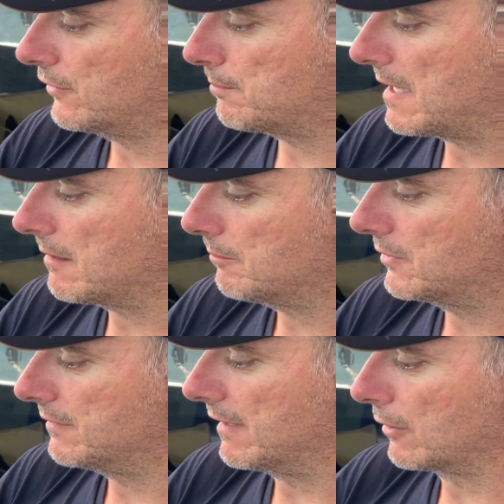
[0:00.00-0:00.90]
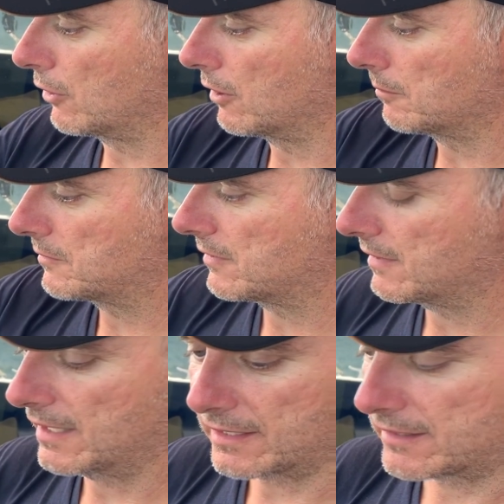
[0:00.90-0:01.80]
This pump developed
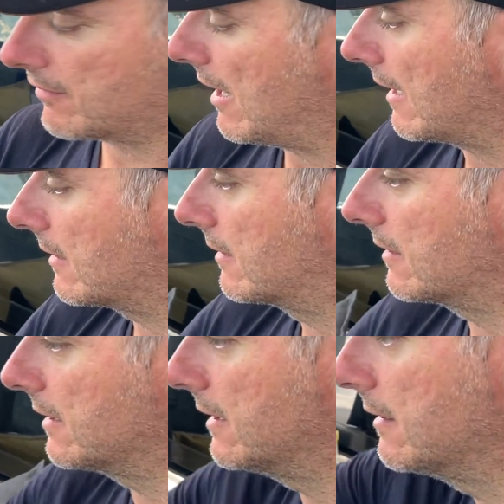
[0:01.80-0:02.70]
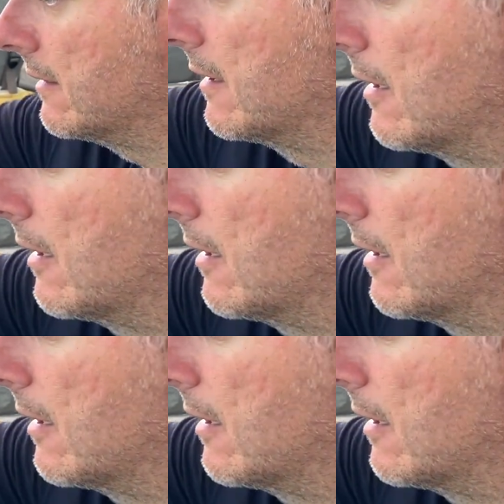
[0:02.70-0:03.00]
a crack in